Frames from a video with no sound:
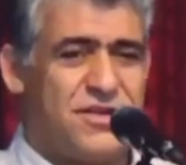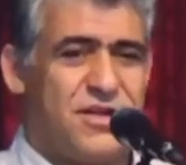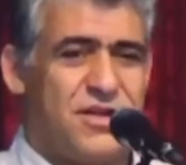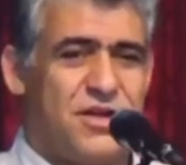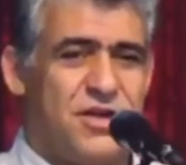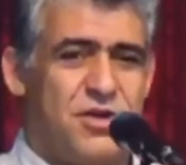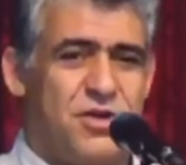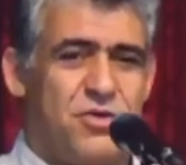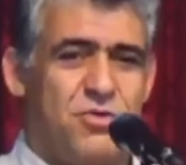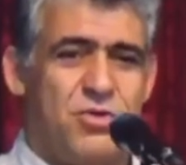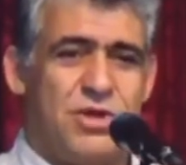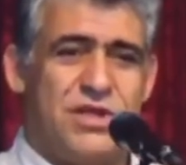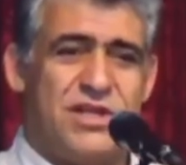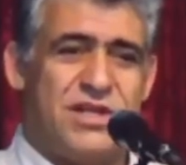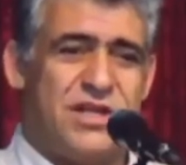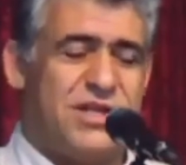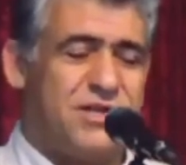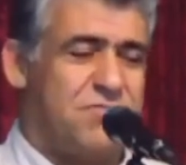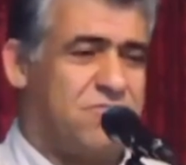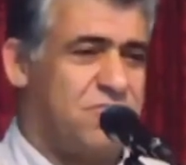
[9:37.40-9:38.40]
with the,
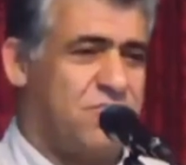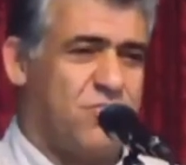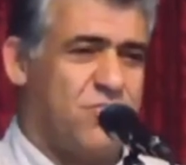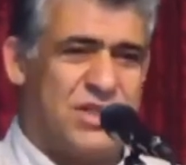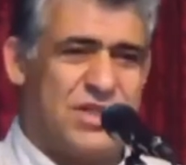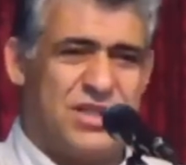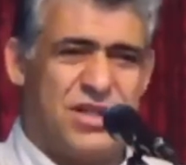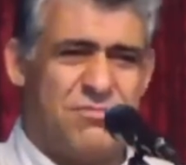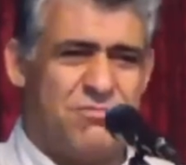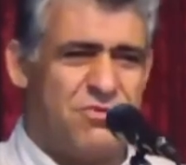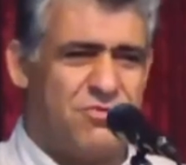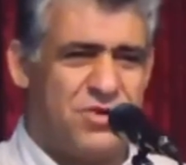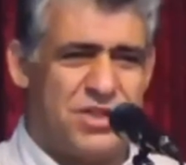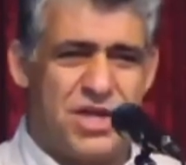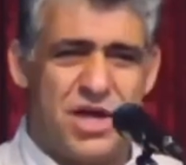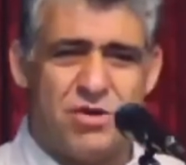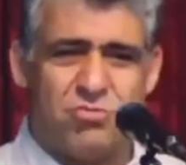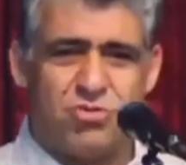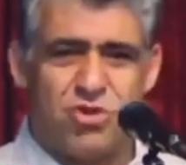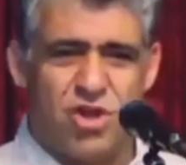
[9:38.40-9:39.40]
with the,
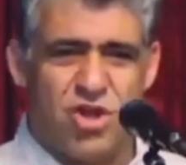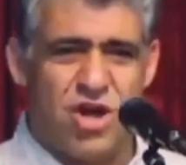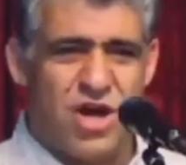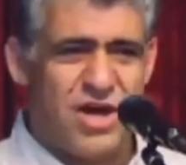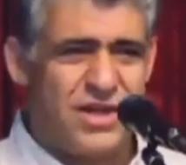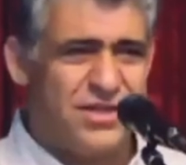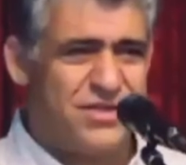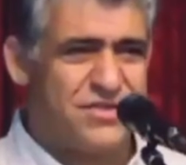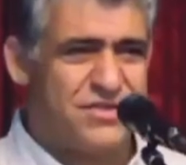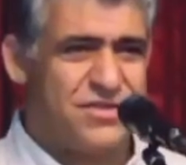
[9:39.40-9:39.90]
without light,